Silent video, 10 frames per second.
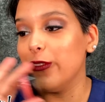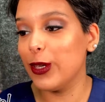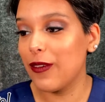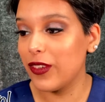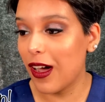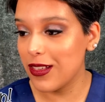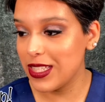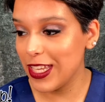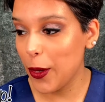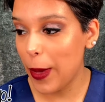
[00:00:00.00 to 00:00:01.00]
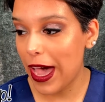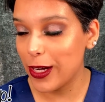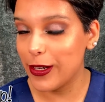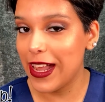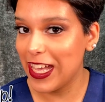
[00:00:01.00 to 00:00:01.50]
you have not seen a
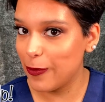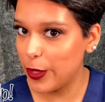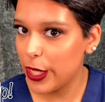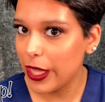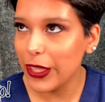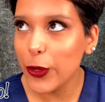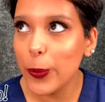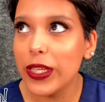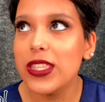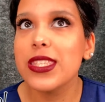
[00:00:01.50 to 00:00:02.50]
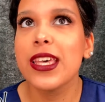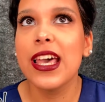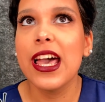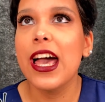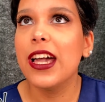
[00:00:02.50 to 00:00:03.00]
pattern, I have been a little bit
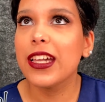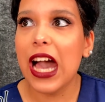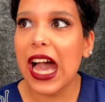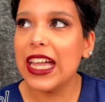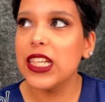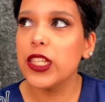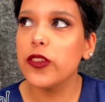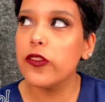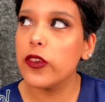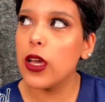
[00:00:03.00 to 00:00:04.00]
kind of...